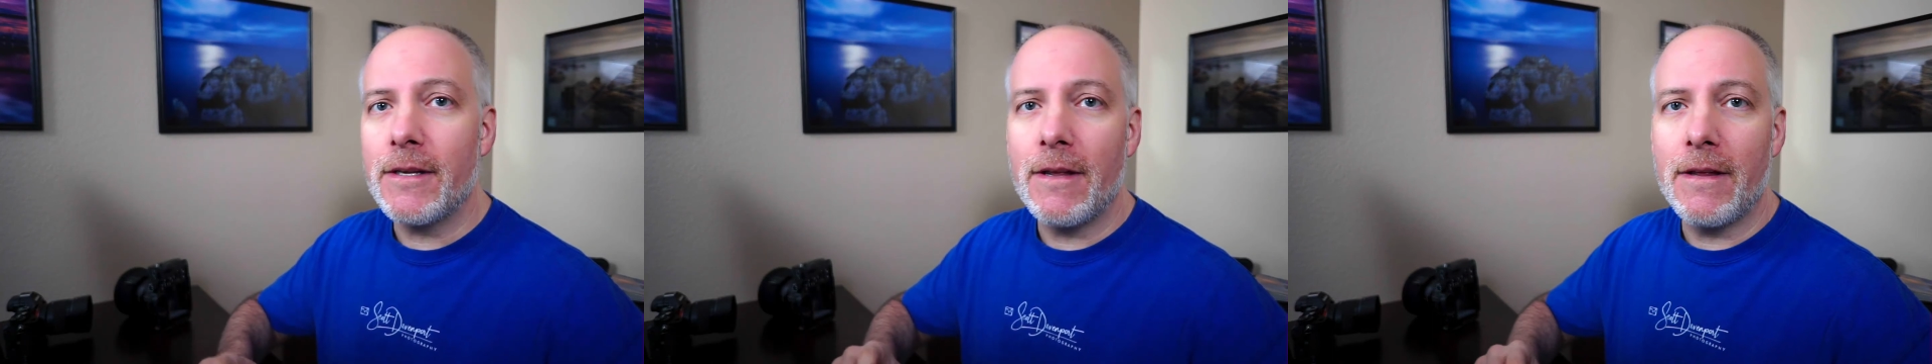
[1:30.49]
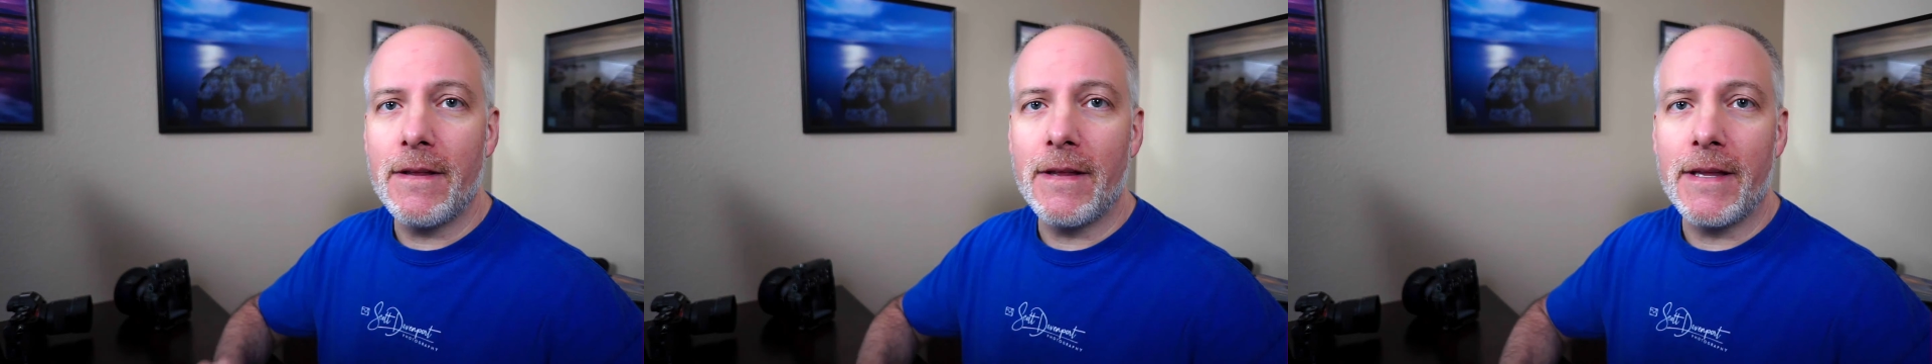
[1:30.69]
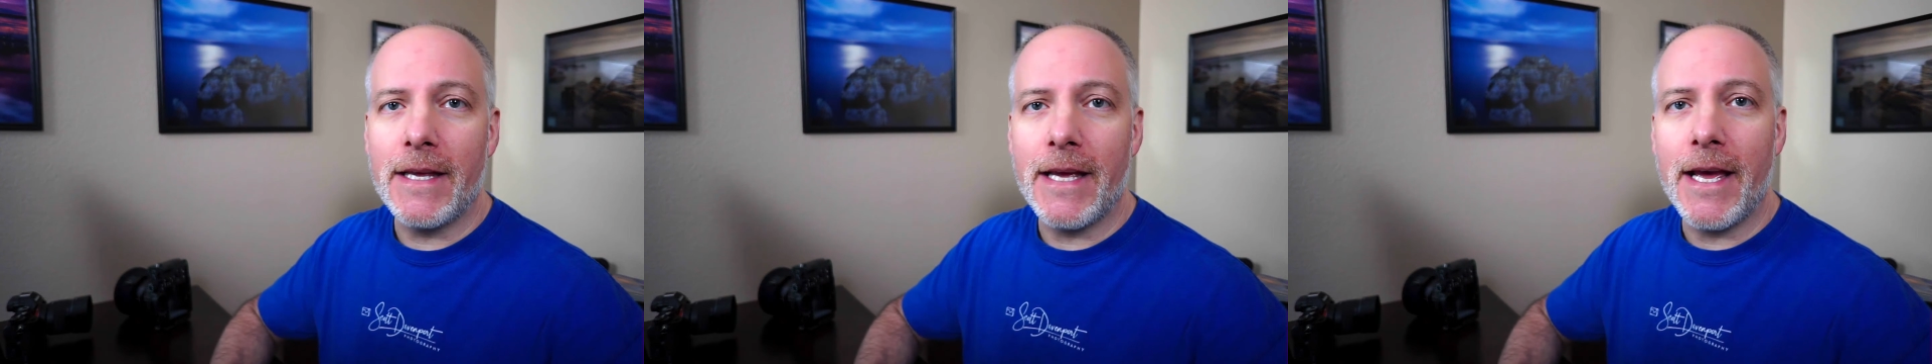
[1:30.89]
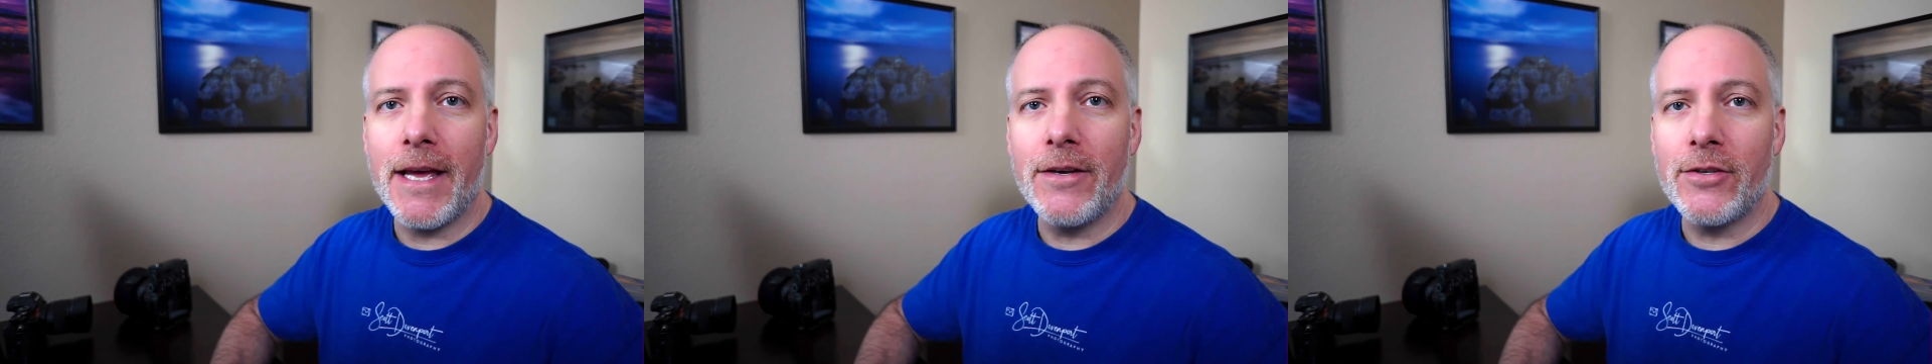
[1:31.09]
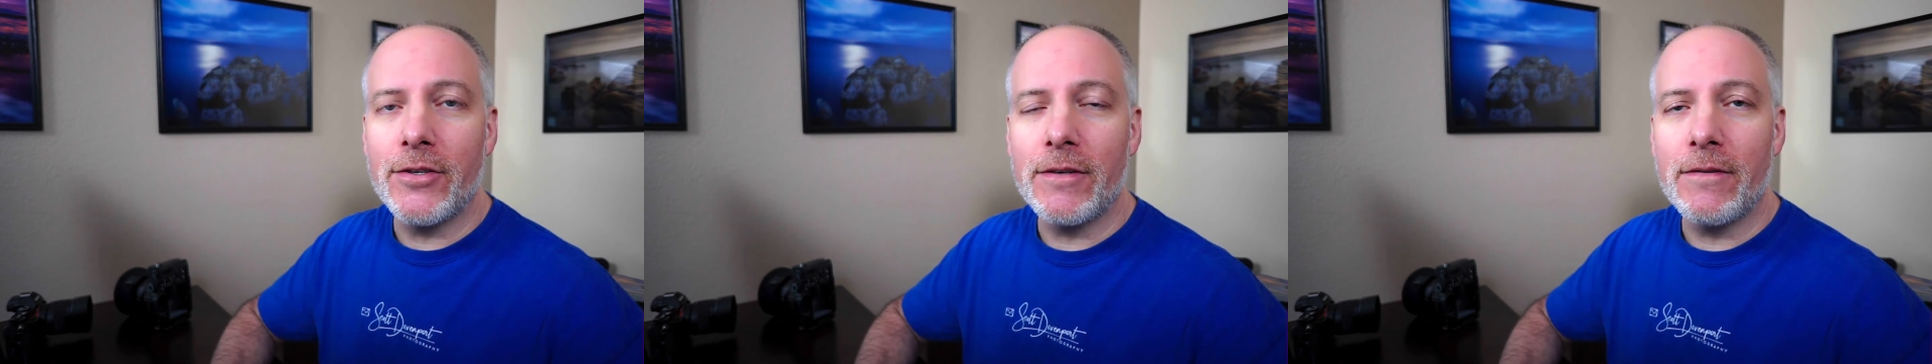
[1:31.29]
than the
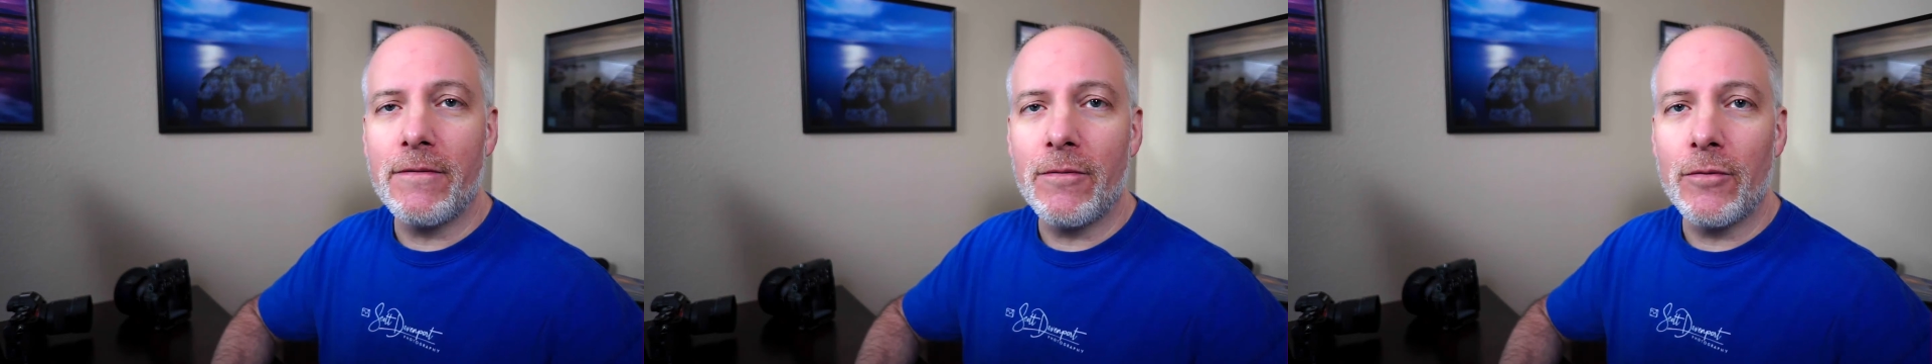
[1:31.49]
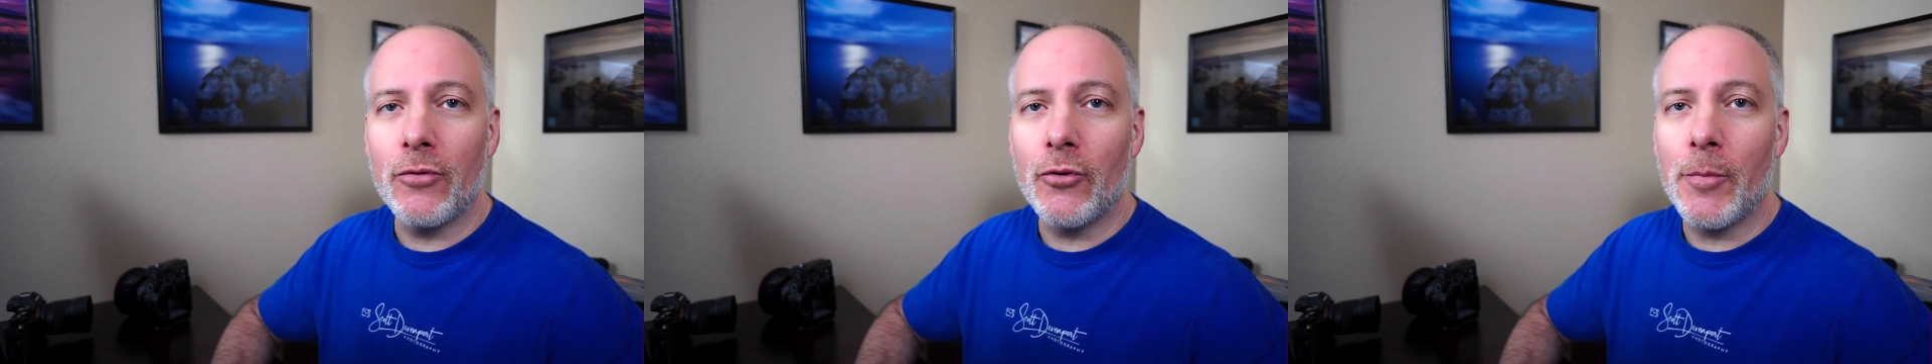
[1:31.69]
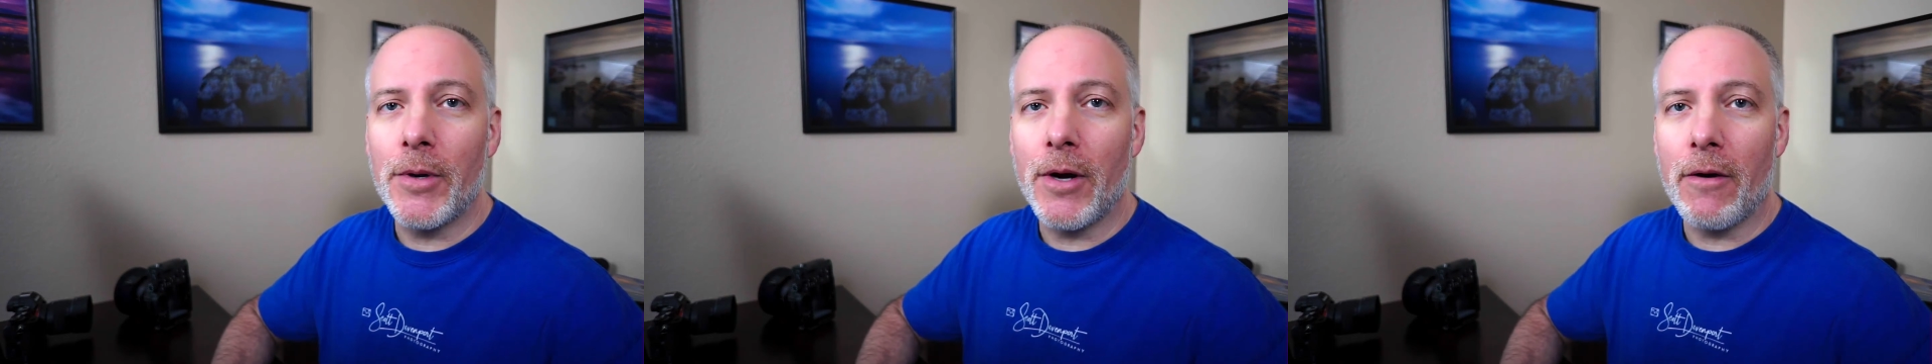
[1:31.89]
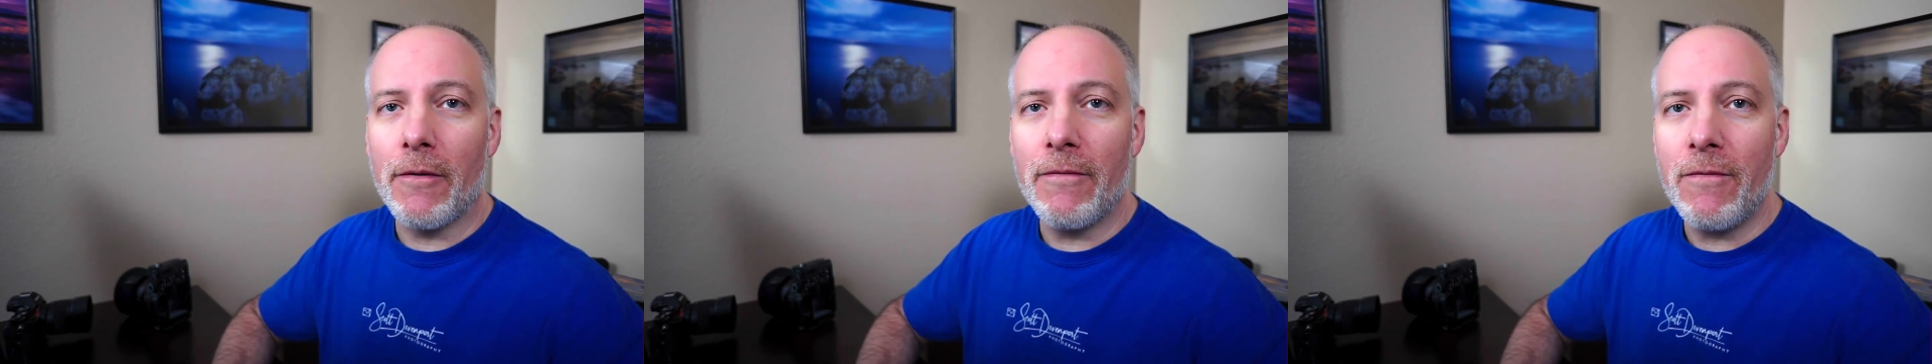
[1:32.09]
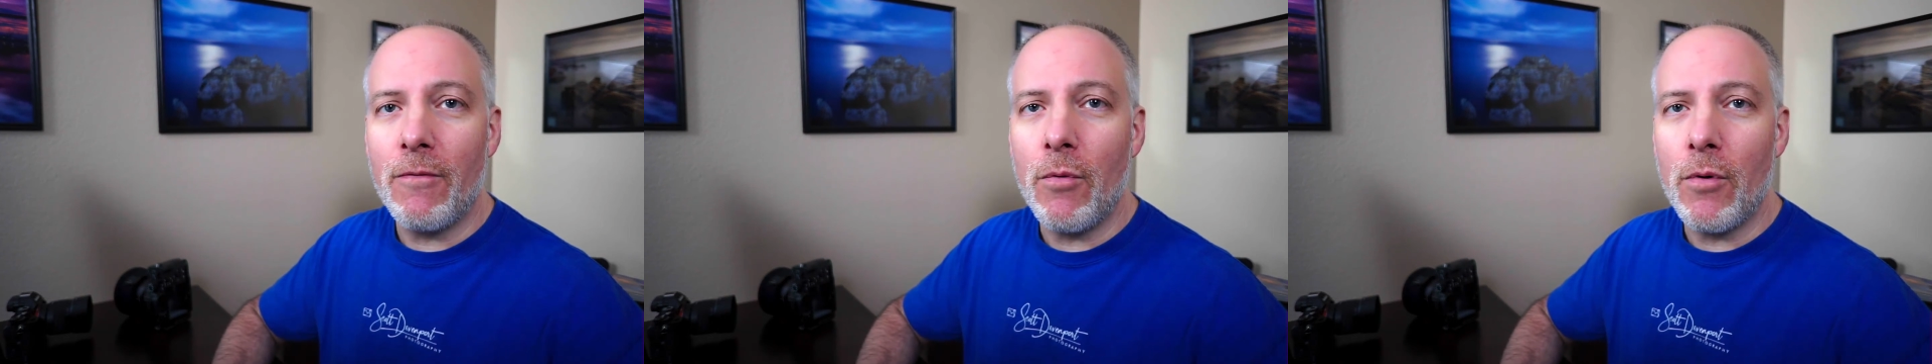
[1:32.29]
engine for Luminar
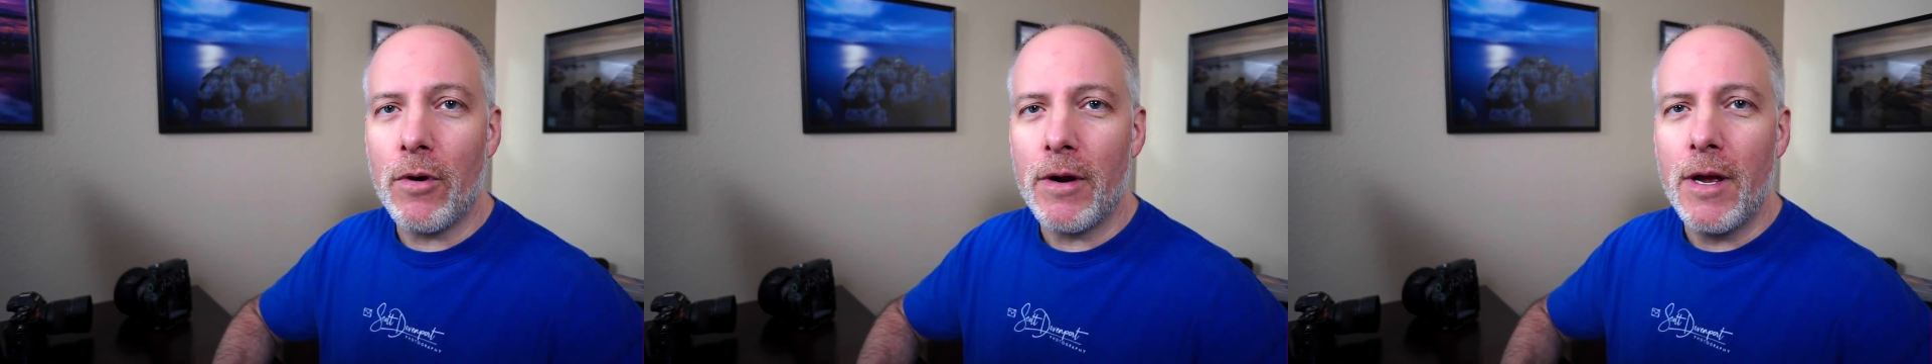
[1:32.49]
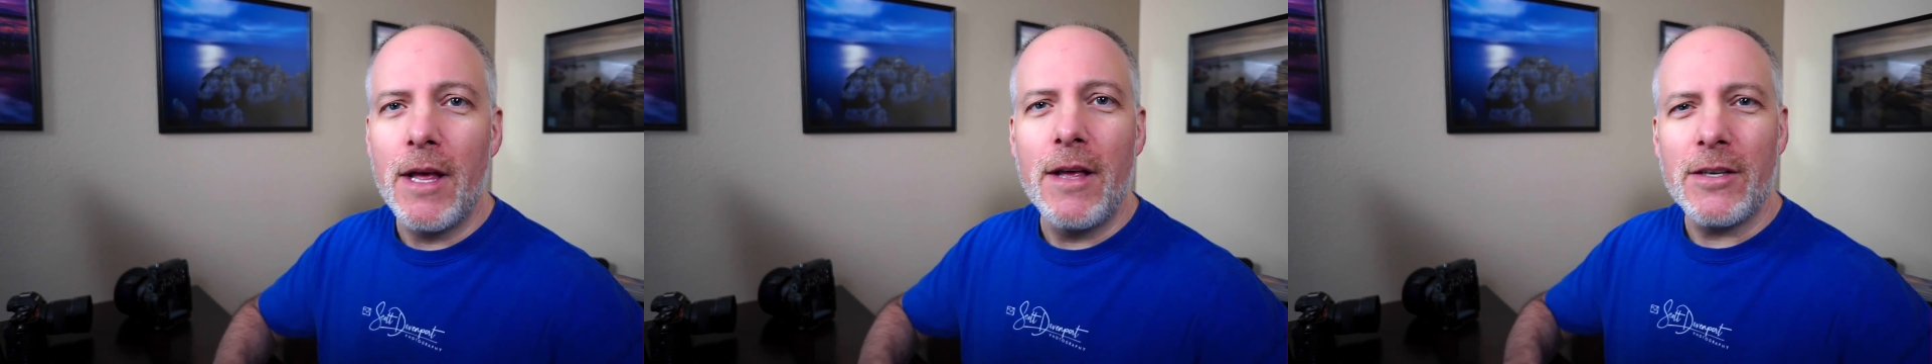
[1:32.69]
4,